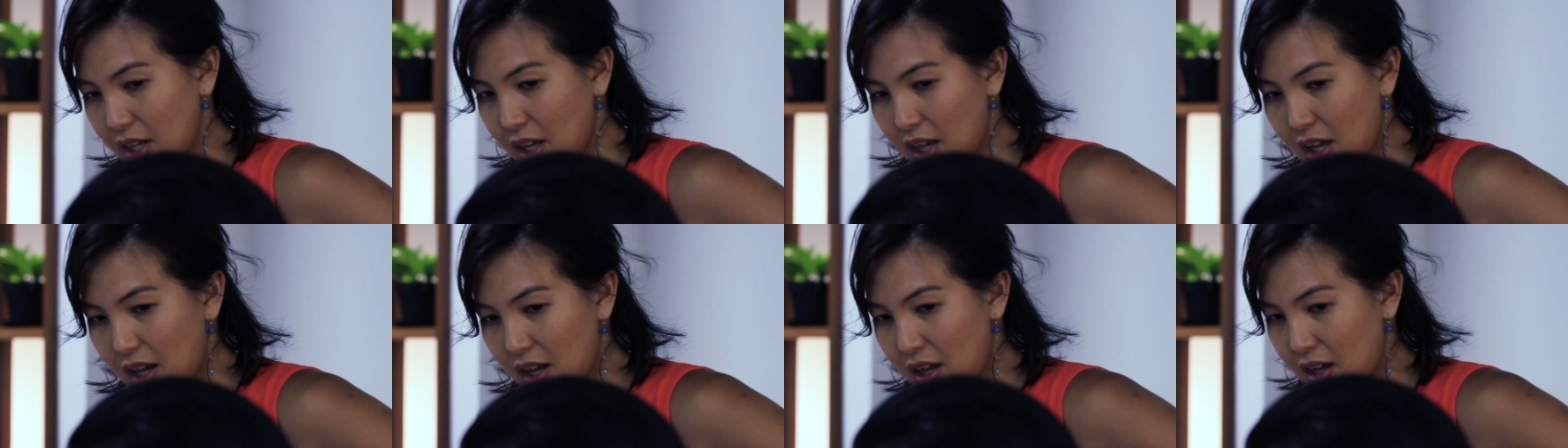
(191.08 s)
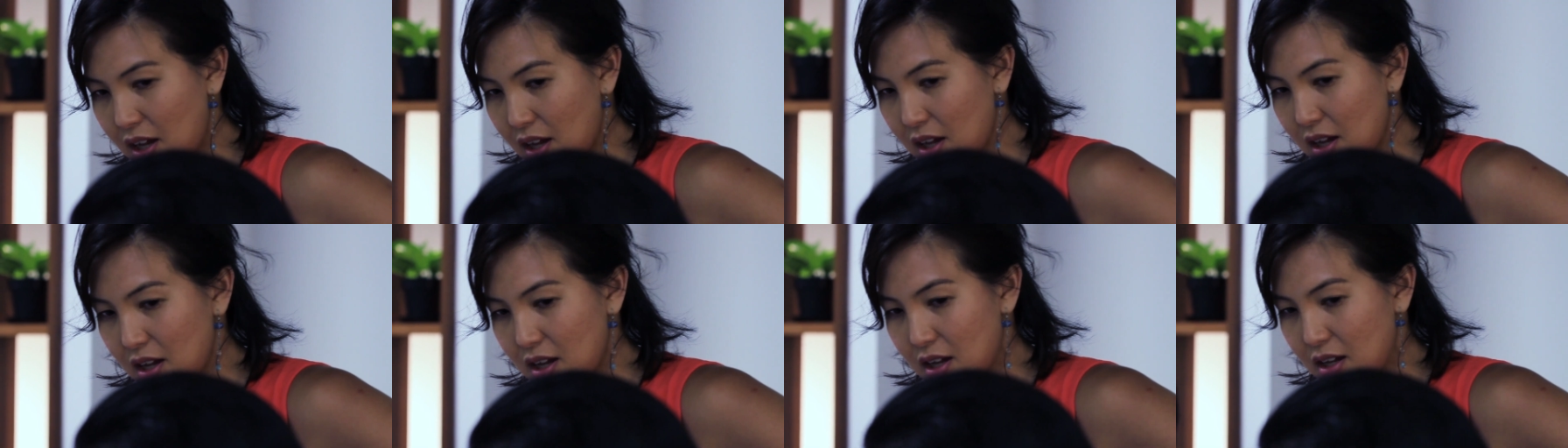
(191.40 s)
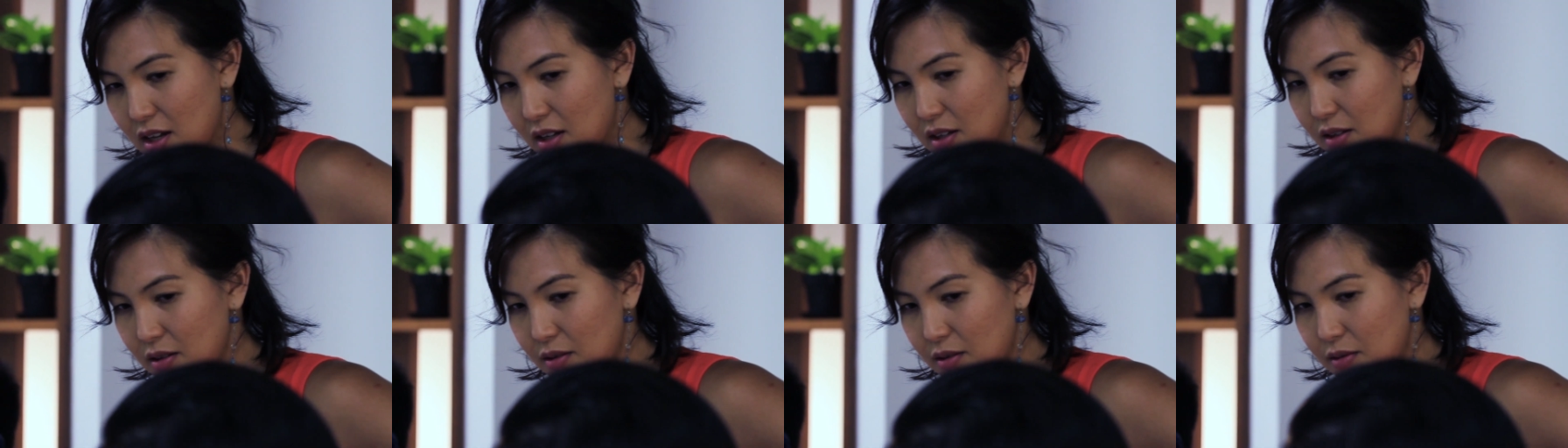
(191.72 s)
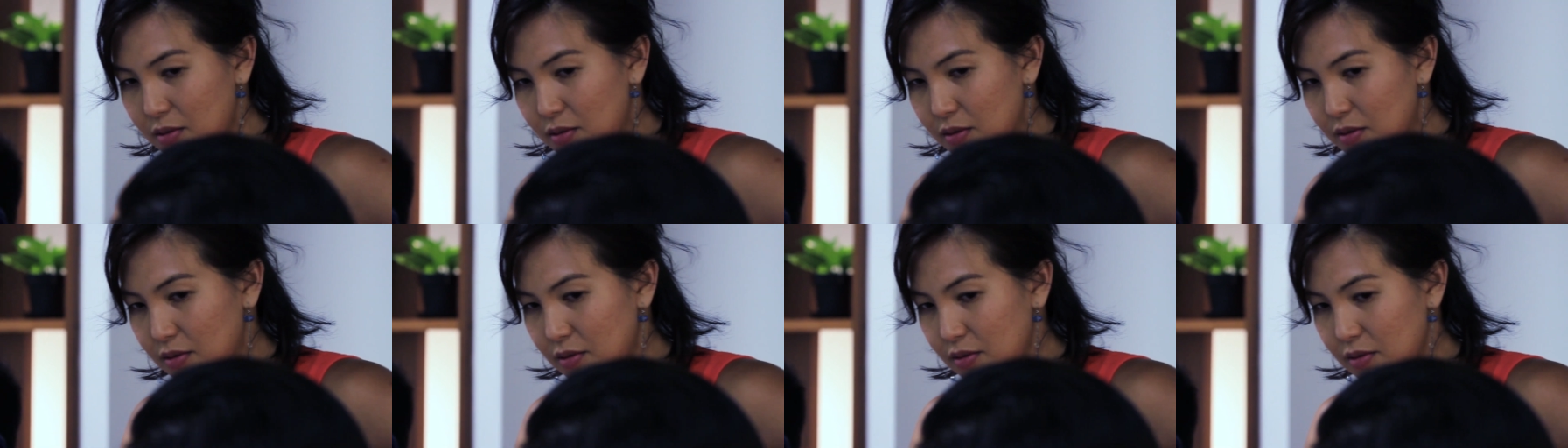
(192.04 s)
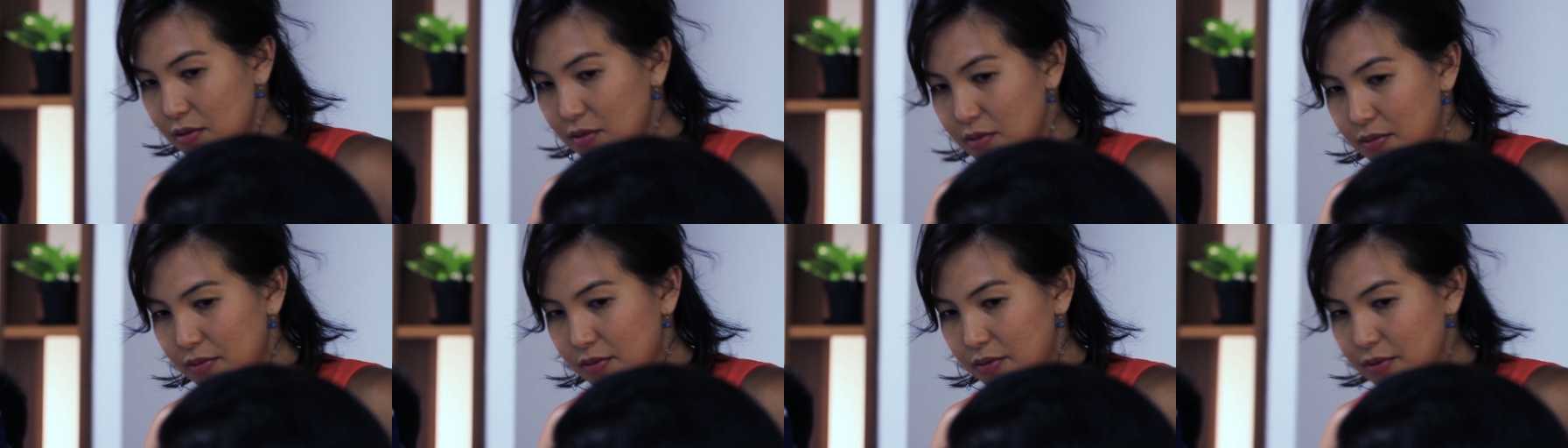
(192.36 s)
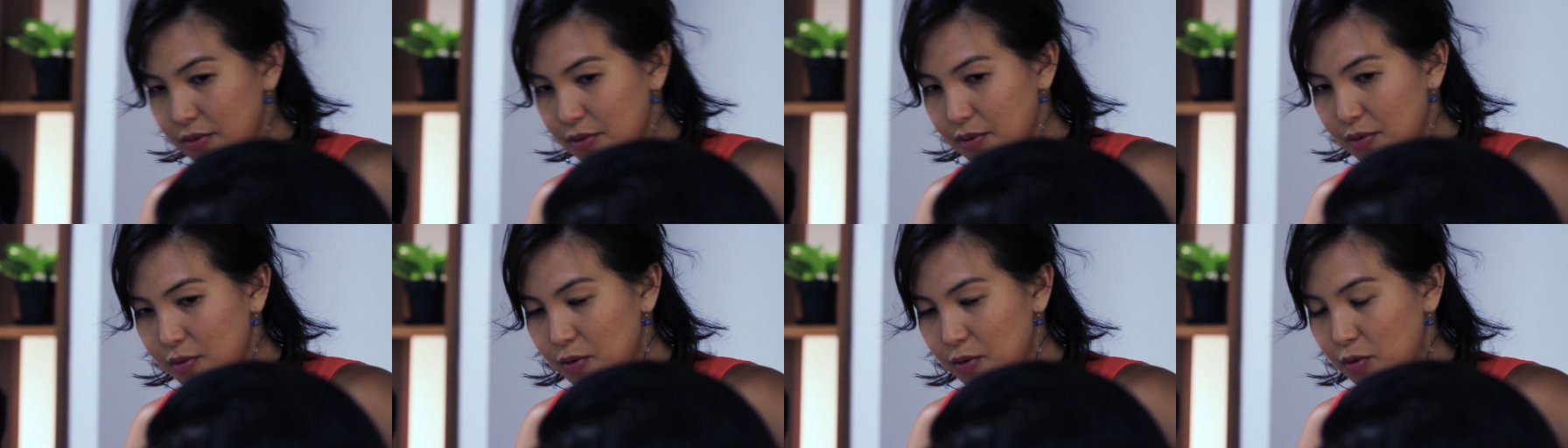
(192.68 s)
hey, do you want to come
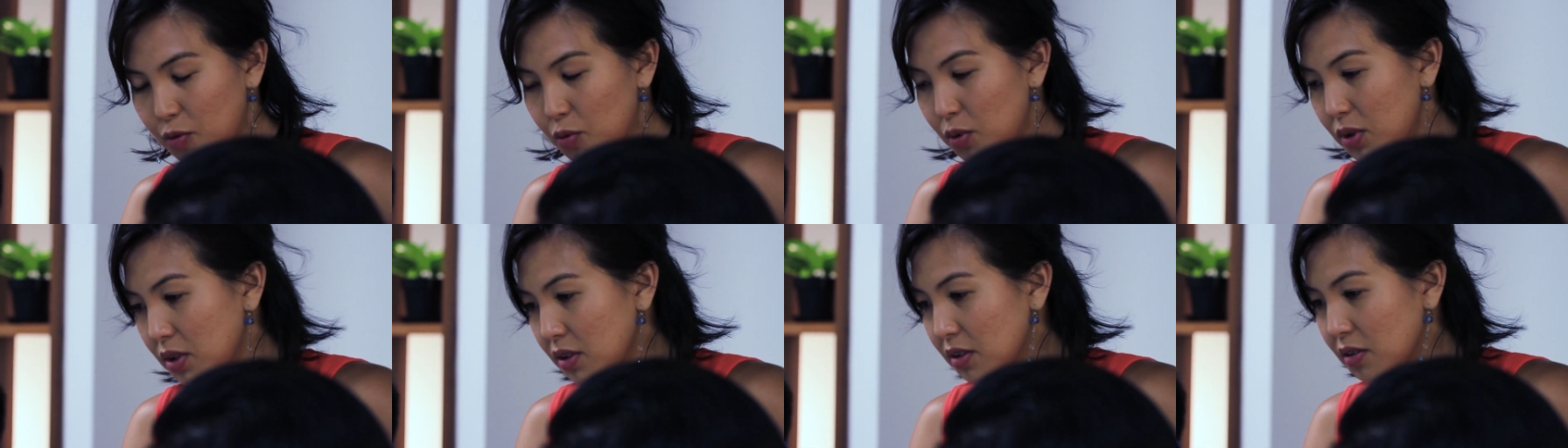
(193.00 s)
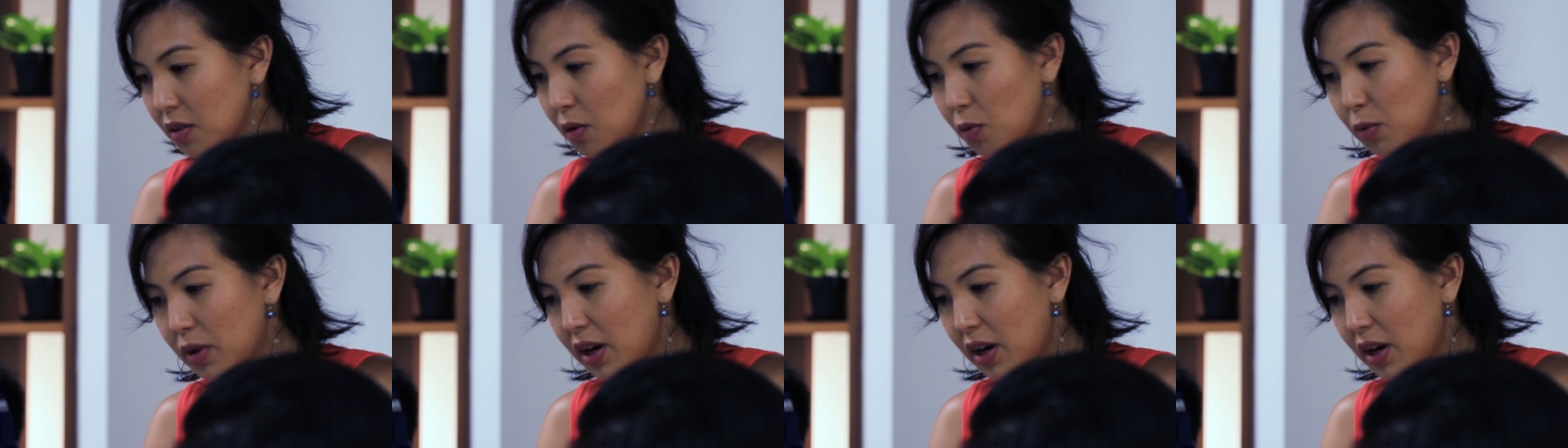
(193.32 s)
learn about the